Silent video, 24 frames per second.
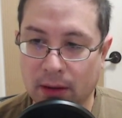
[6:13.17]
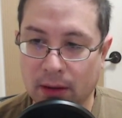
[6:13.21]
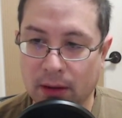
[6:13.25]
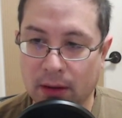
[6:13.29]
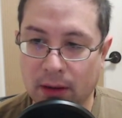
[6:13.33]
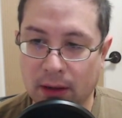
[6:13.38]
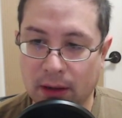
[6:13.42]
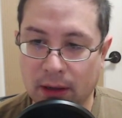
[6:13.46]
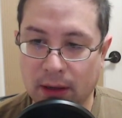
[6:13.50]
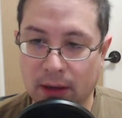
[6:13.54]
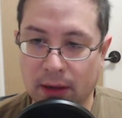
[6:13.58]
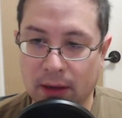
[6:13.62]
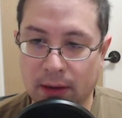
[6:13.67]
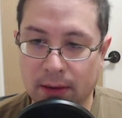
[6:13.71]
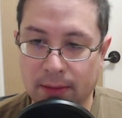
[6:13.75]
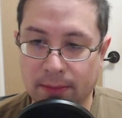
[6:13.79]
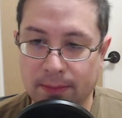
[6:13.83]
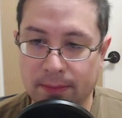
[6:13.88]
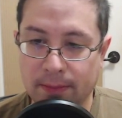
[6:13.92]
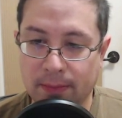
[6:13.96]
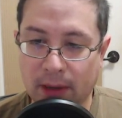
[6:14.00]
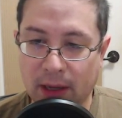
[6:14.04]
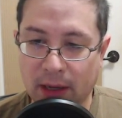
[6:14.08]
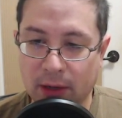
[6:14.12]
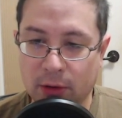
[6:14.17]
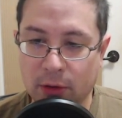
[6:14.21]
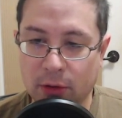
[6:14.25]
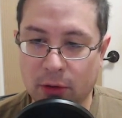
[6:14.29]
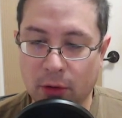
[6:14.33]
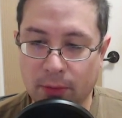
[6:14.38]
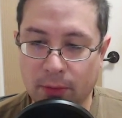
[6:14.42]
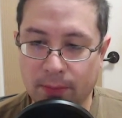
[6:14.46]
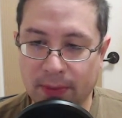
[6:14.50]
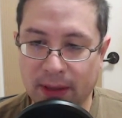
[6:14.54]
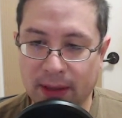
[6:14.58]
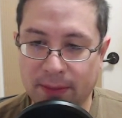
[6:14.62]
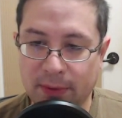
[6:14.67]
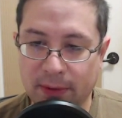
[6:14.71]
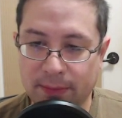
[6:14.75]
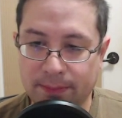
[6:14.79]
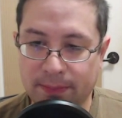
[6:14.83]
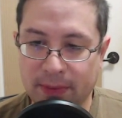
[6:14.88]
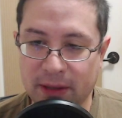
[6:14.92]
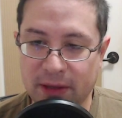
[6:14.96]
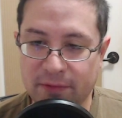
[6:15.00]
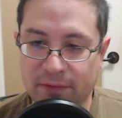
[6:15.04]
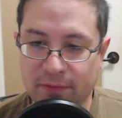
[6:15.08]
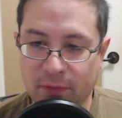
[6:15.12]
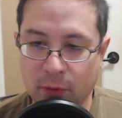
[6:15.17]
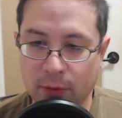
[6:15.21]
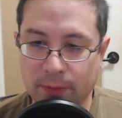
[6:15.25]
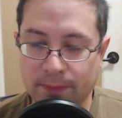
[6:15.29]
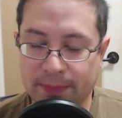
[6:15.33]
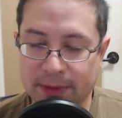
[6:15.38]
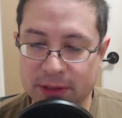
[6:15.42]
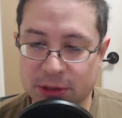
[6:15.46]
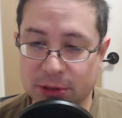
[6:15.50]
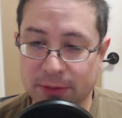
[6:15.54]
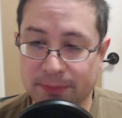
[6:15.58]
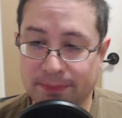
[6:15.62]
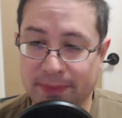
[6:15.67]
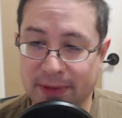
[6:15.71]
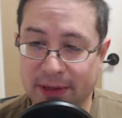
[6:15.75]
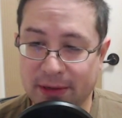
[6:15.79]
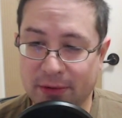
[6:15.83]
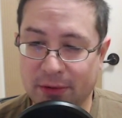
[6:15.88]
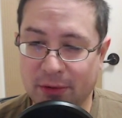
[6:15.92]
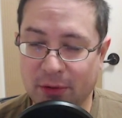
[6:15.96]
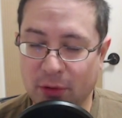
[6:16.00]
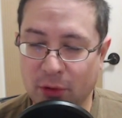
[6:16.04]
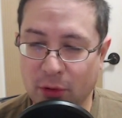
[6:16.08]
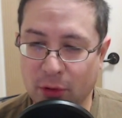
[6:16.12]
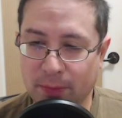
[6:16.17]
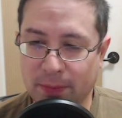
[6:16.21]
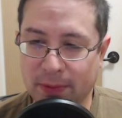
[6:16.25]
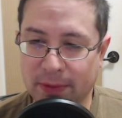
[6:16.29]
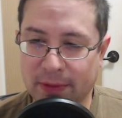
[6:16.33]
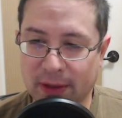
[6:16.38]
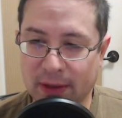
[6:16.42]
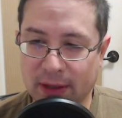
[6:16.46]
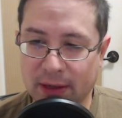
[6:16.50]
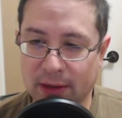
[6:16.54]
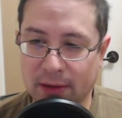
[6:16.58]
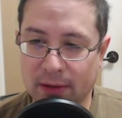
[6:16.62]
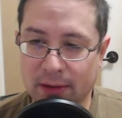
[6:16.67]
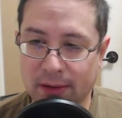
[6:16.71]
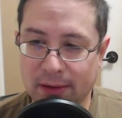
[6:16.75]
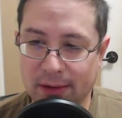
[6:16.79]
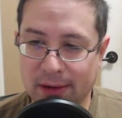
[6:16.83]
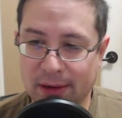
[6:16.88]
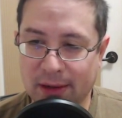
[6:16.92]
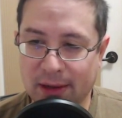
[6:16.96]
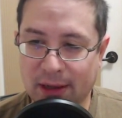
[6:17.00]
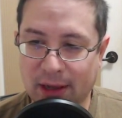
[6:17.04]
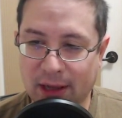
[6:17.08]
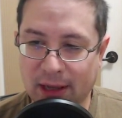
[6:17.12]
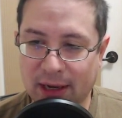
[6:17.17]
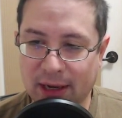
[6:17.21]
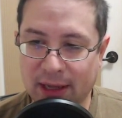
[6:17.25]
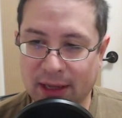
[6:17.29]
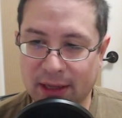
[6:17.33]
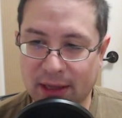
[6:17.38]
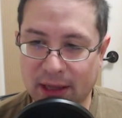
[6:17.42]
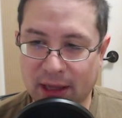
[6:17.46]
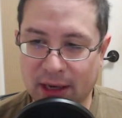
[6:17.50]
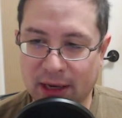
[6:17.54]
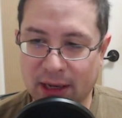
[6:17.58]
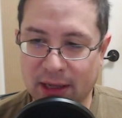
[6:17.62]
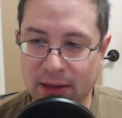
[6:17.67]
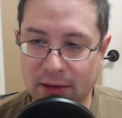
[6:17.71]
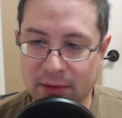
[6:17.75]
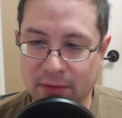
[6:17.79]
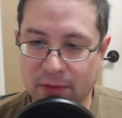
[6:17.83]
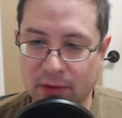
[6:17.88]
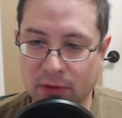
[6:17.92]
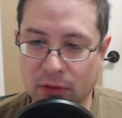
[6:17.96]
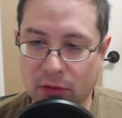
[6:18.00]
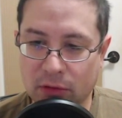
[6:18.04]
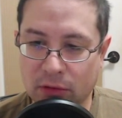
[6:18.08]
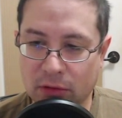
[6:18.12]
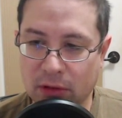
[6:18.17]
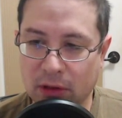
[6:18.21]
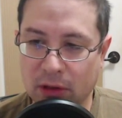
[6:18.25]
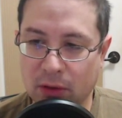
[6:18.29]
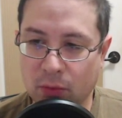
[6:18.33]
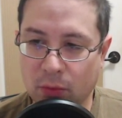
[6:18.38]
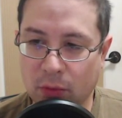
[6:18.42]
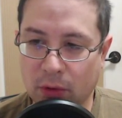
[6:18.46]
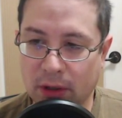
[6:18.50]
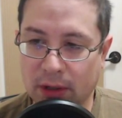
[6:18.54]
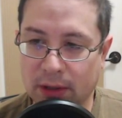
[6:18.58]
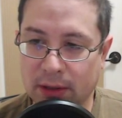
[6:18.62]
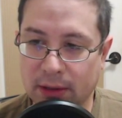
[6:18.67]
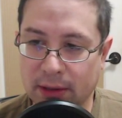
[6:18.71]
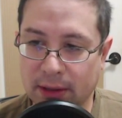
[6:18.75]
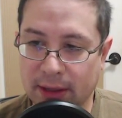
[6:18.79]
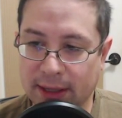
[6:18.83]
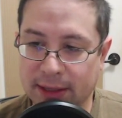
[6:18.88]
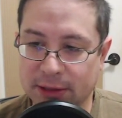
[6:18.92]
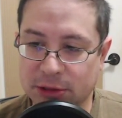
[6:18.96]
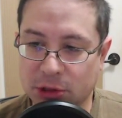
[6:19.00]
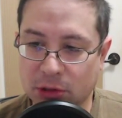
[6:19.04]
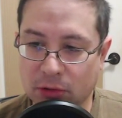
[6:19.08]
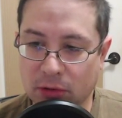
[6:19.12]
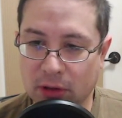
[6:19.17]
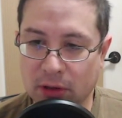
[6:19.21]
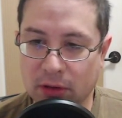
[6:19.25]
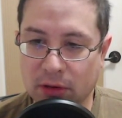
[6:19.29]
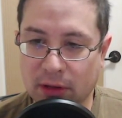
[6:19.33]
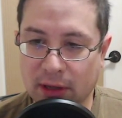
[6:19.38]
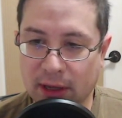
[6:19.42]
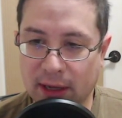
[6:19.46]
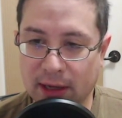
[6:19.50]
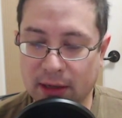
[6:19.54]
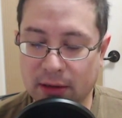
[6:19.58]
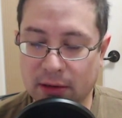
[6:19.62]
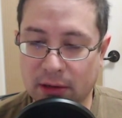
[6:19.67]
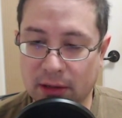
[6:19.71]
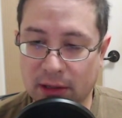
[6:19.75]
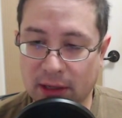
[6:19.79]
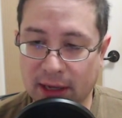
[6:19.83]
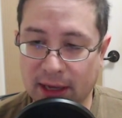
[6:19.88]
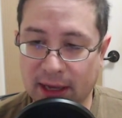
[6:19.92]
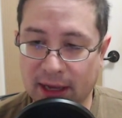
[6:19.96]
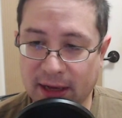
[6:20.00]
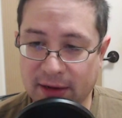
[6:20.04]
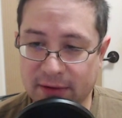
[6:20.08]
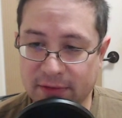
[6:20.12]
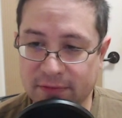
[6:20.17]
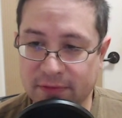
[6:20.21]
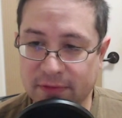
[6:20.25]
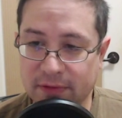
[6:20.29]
I could go maybe b4, bishop b2, but then I like this c1 h6 diagonal I have.